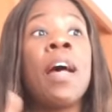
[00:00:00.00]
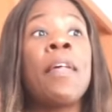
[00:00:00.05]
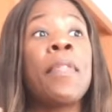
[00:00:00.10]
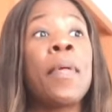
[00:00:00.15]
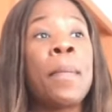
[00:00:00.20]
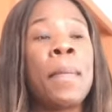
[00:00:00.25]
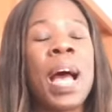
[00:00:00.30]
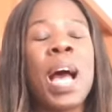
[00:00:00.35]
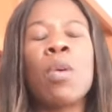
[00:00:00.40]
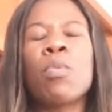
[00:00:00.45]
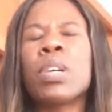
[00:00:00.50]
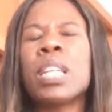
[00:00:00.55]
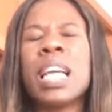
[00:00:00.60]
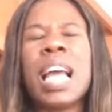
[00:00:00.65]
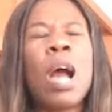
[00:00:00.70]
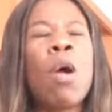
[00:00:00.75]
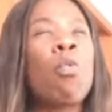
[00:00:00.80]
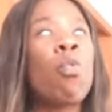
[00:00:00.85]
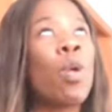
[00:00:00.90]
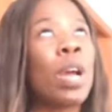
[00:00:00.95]
The matte one,
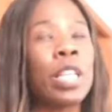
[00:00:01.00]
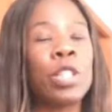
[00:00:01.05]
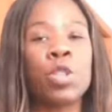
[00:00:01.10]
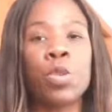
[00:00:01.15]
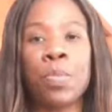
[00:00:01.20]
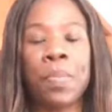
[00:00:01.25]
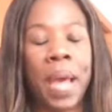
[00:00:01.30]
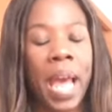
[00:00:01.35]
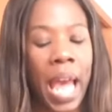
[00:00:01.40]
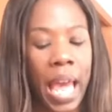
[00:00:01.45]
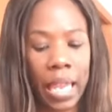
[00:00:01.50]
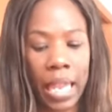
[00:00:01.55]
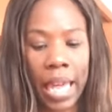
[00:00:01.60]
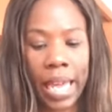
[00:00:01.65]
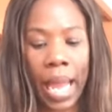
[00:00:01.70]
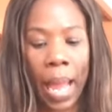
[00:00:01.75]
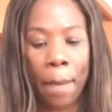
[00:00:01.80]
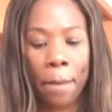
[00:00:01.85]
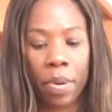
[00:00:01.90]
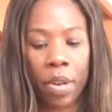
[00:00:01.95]
way too matte.
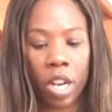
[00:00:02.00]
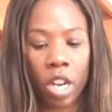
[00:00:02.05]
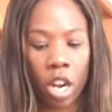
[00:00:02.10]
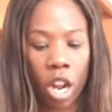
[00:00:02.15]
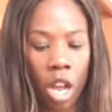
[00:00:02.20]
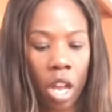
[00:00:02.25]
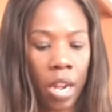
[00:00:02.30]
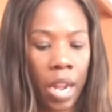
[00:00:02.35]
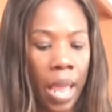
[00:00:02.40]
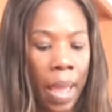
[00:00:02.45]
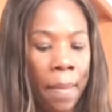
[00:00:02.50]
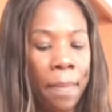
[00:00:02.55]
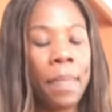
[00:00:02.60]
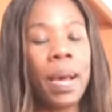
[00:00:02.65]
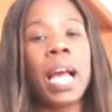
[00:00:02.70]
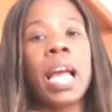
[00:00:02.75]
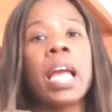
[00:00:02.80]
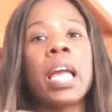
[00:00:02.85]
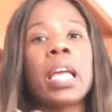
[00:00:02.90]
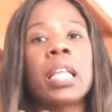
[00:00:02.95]
Like I put it on and
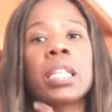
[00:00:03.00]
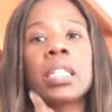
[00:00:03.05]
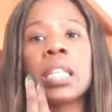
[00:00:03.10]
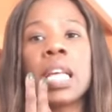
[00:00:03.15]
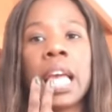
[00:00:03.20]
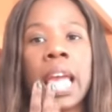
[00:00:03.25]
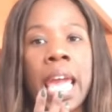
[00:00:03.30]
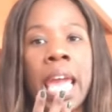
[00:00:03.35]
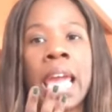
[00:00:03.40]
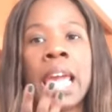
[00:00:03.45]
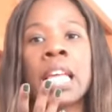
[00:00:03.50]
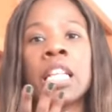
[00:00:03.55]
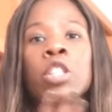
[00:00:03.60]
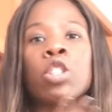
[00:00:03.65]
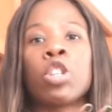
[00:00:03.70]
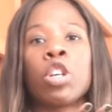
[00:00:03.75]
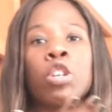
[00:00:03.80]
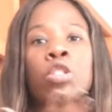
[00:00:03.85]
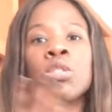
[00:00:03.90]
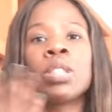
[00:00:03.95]
my
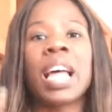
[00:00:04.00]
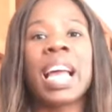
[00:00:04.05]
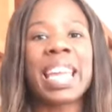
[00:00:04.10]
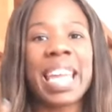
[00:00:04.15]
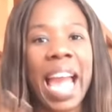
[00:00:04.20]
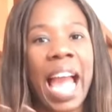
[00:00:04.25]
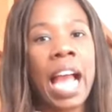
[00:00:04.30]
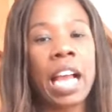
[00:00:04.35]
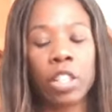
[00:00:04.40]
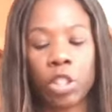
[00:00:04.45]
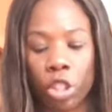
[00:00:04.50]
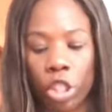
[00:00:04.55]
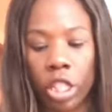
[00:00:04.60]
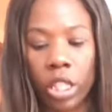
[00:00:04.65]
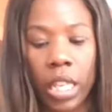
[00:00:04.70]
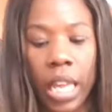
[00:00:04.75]
hand turned like ashy.